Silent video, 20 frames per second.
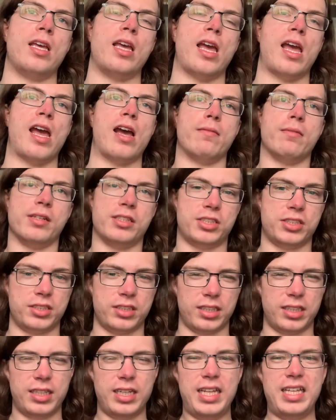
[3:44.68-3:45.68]
how much
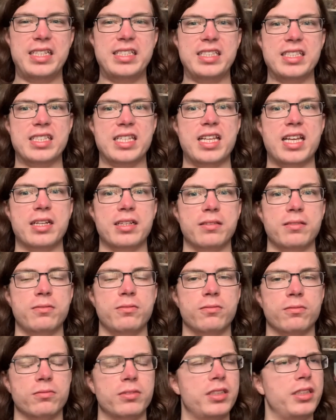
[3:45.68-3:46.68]
is that
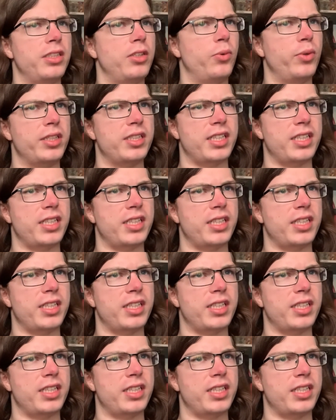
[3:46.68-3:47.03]
really going